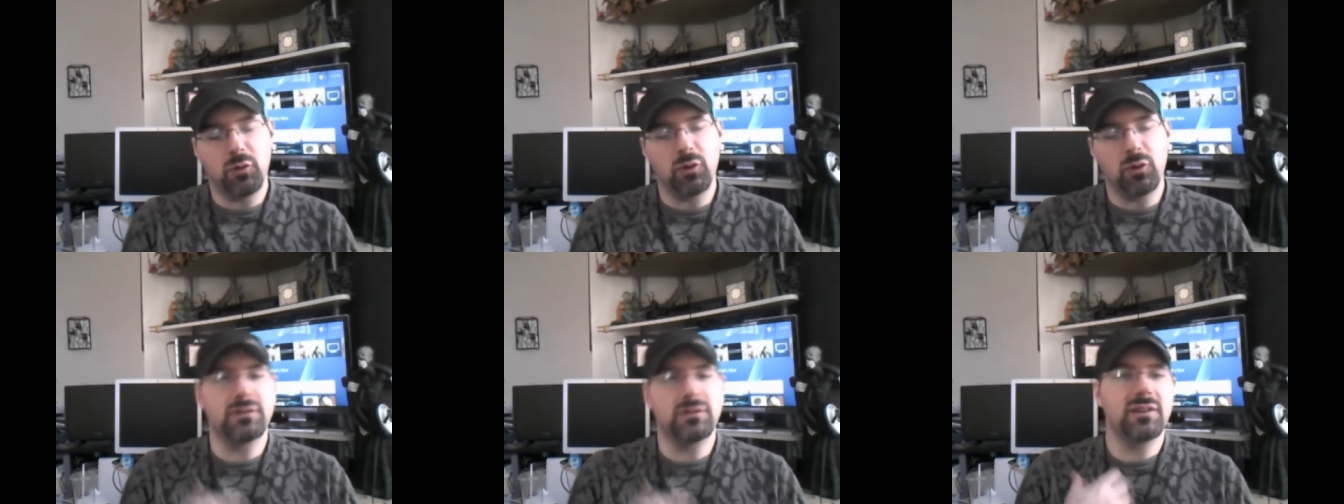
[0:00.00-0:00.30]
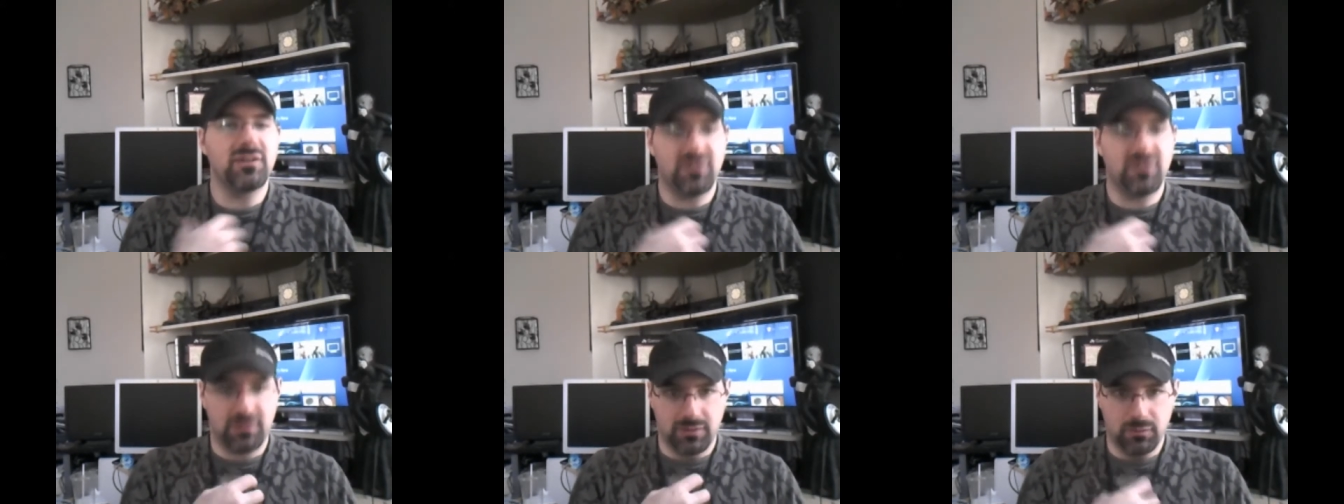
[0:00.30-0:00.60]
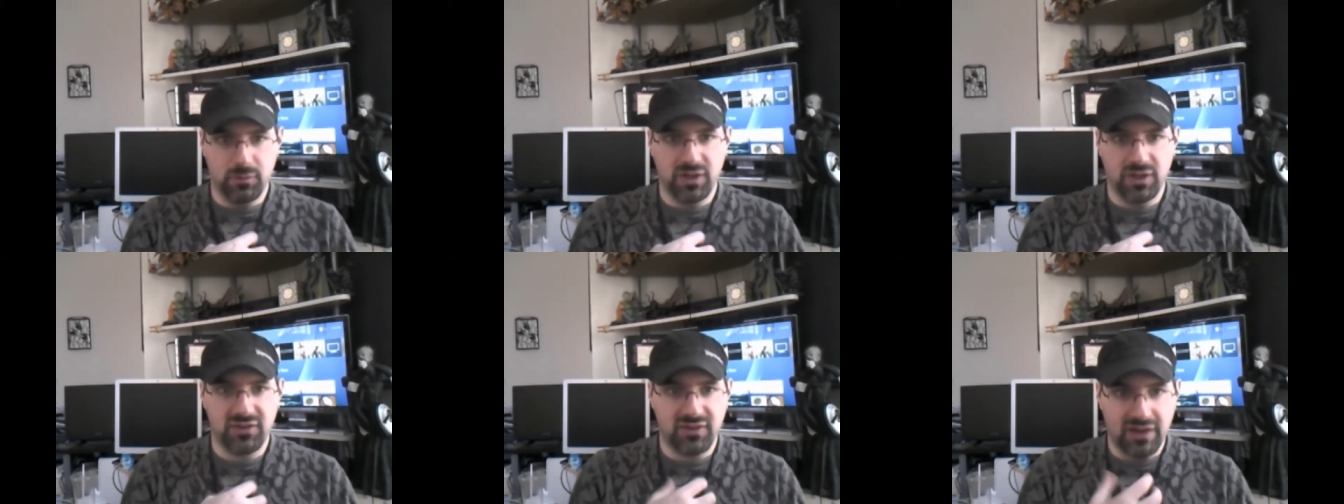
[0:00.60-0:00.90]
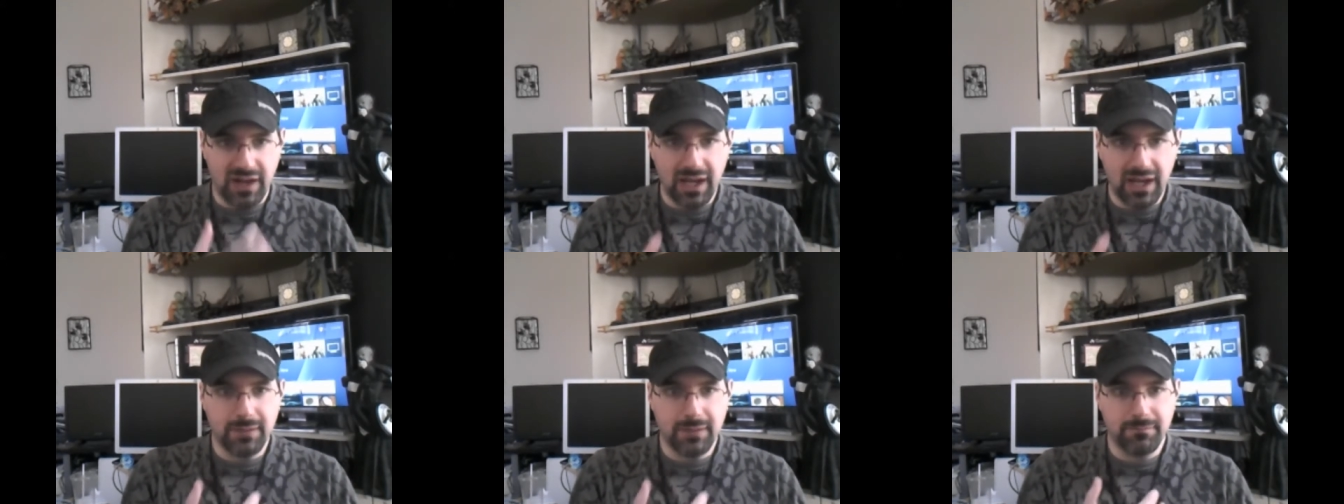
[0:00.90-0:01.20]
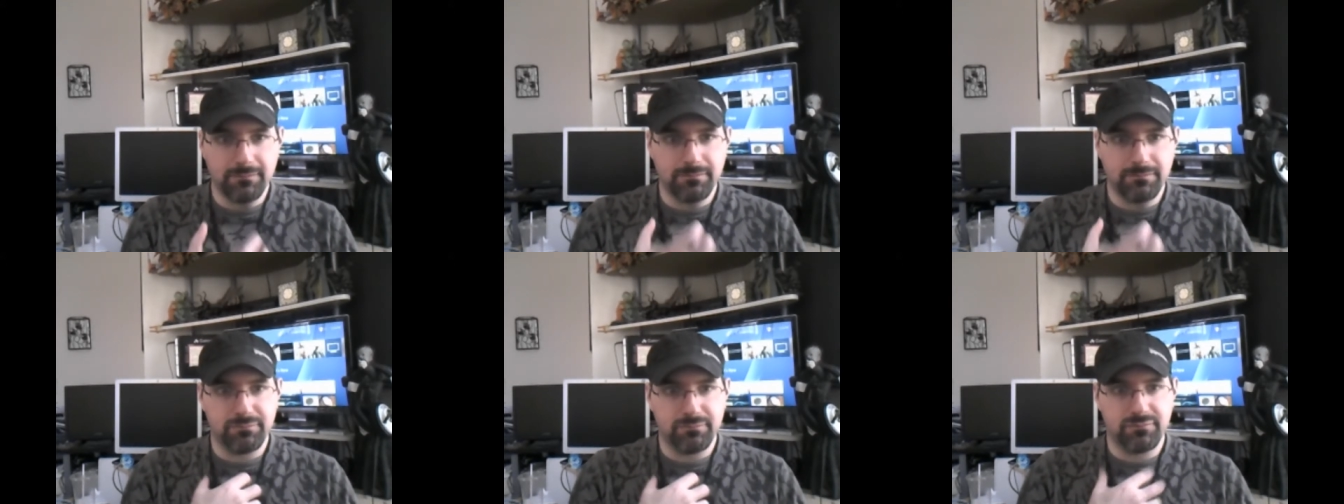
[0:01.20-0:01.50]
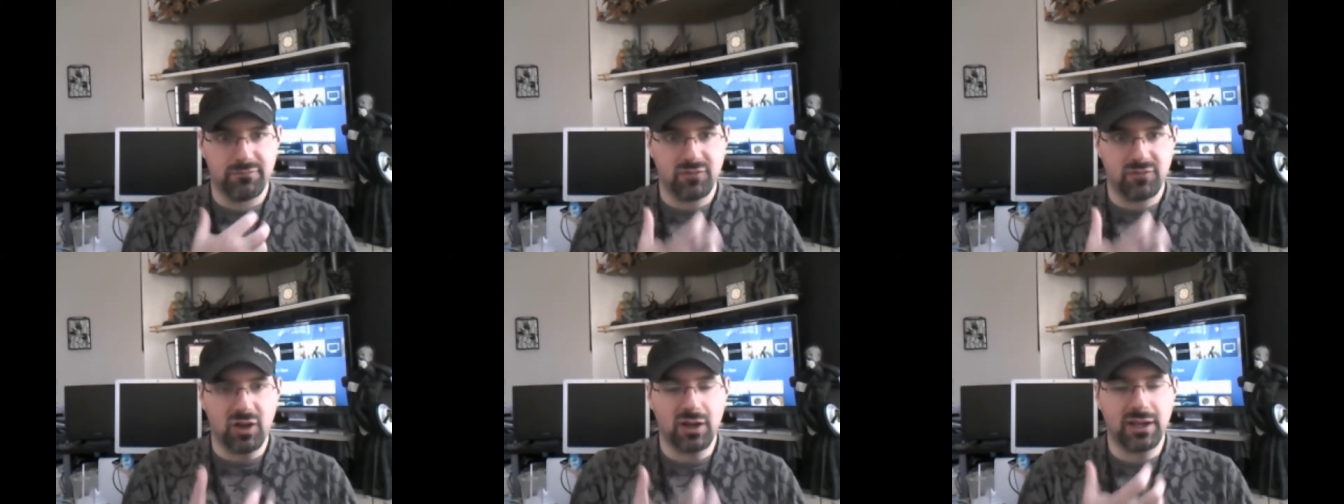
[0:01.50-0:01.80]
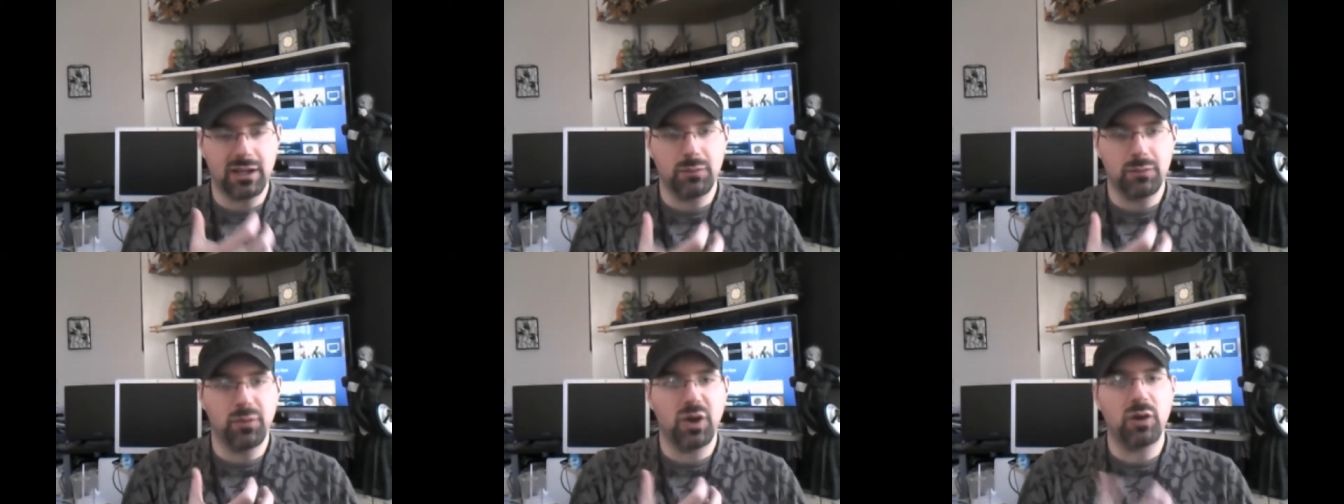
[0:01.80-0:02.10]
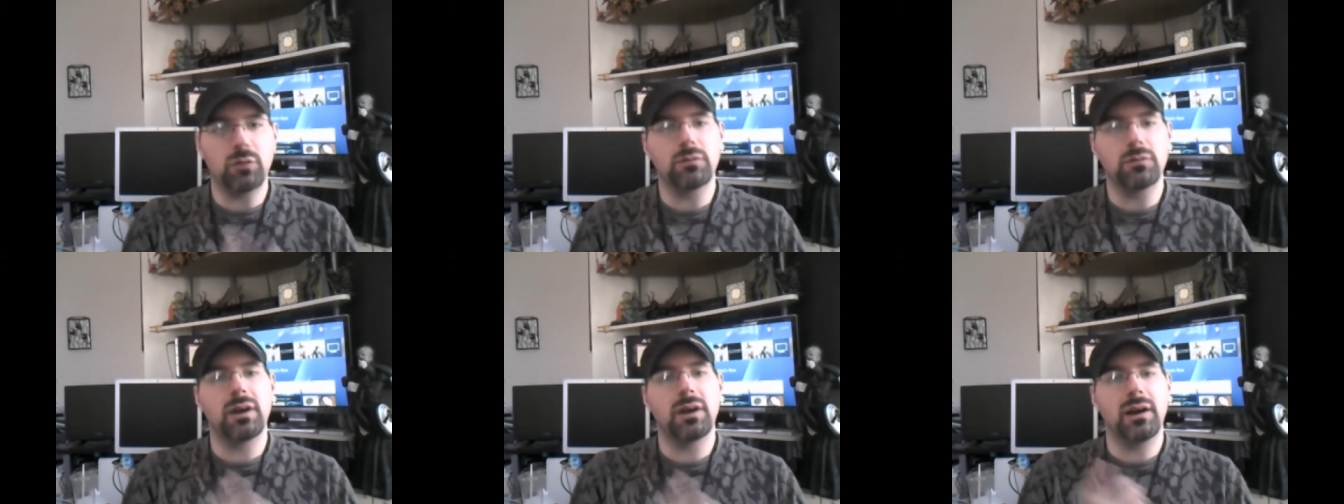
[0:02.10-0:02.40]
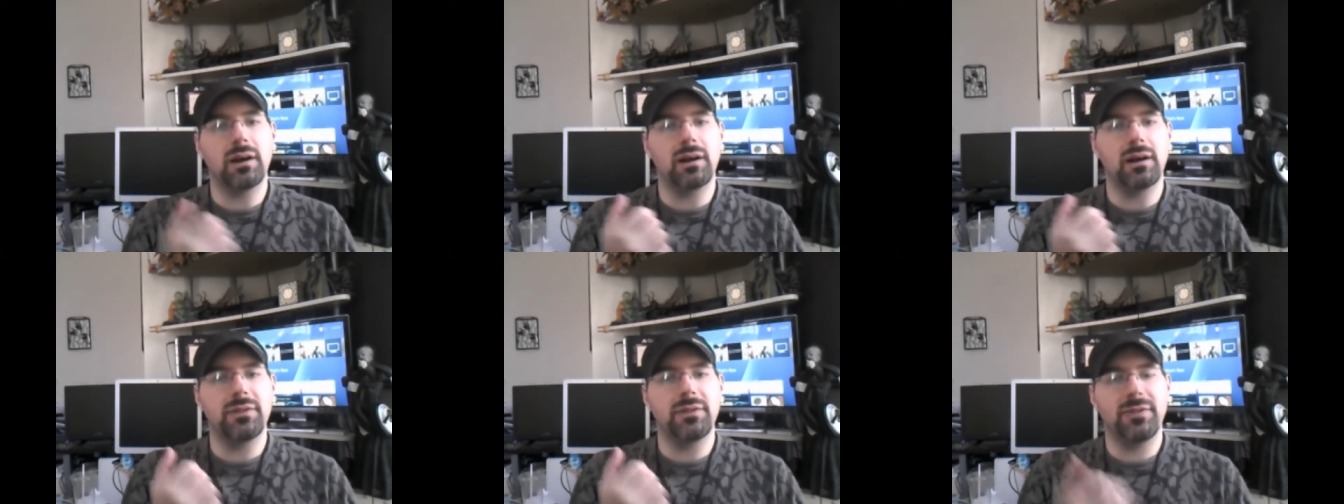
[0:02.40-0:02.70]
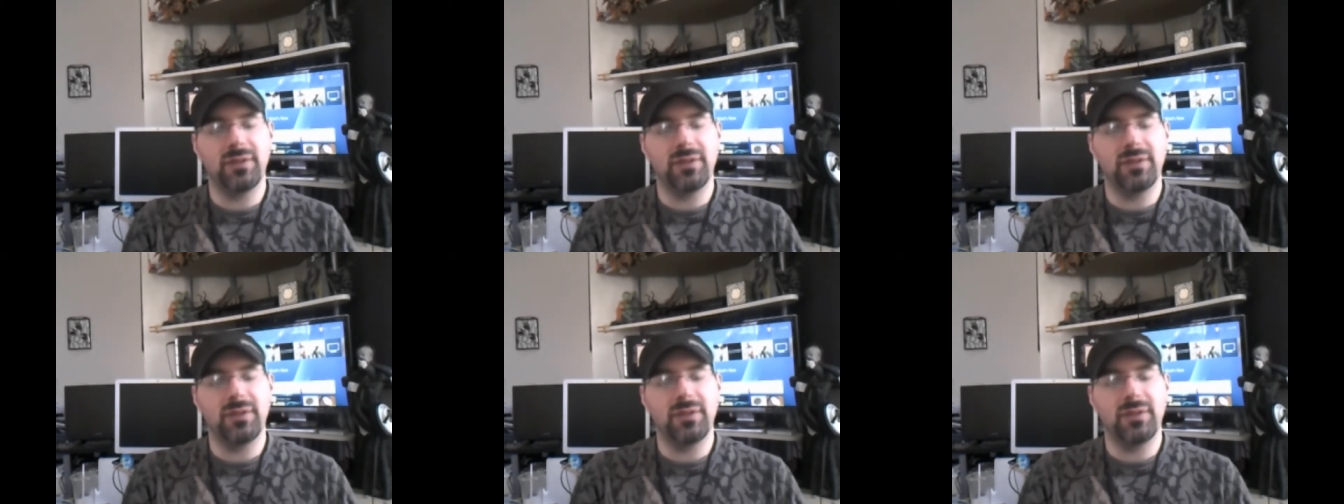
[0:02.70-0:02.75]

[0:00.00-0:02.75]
or at least the ones that I'm talking about uh,